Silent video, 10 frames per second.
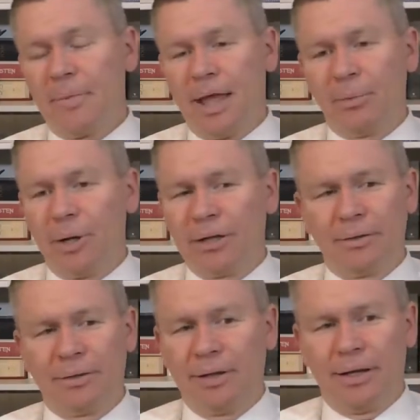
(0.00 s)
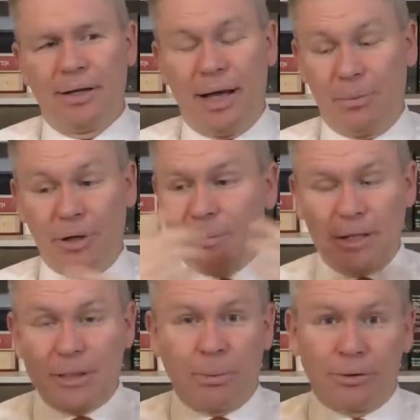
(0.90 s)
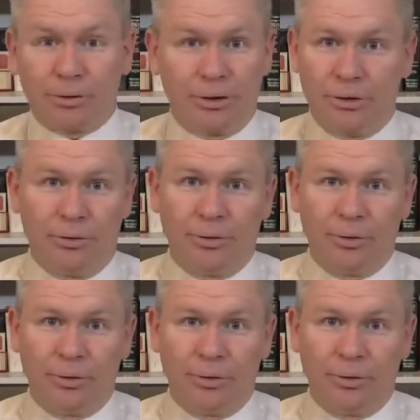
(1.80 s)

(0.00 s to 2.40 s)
And what and what am I supposed to do?